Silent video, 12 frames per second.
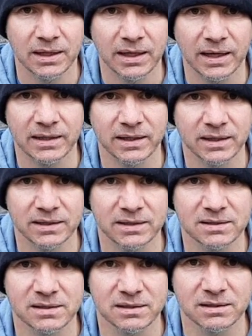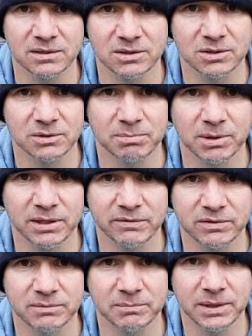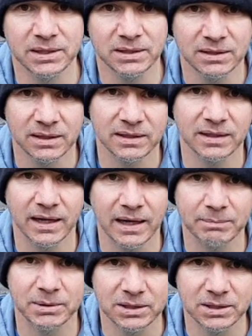and then it's a goodbye from me and happy